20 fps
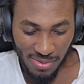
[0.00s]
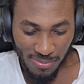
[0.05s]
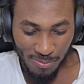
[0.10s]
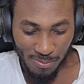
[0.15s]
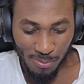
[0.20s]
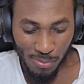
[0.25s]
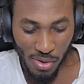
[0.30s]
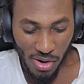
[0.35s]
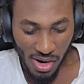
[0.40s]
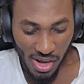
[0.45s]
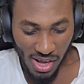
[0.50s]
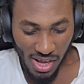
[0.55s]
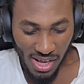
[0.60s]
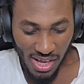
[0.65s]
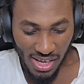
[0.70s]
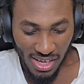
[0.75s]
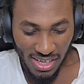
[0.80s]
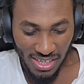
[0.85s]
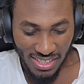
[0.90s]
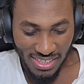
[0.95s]

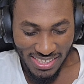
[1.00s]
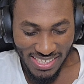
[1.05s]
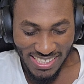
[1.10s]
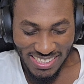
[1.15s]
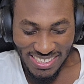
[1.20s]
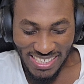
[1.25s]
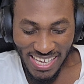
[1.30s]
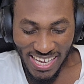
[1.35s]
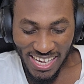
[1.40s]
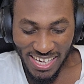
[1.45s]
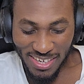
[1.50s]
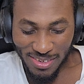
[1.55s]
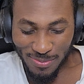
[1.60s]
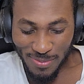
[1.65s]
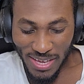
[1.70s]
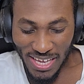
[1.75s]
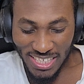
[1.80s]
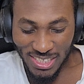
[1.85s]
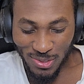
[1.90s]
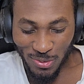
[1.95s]
Bruh, this
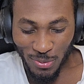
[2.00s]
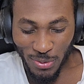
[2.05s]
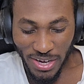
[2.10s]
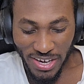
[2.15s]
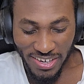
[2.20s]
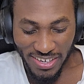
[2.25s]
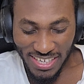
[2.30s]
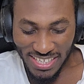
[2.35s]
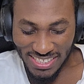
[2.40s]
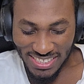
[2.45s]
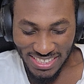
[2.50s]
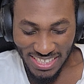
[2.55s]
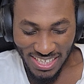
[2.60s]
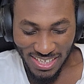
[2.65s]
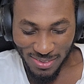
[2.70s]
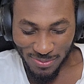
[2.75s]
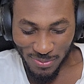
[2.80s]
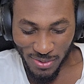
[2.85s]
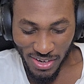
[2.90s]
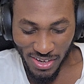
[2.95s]
anime is weird as
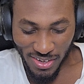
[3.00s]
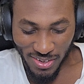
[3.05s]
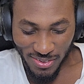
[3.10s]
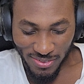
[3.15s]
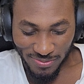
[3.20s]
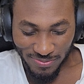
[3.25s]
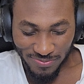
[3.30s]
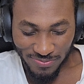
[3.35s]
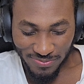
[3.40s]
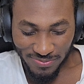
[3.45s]
hell, bro.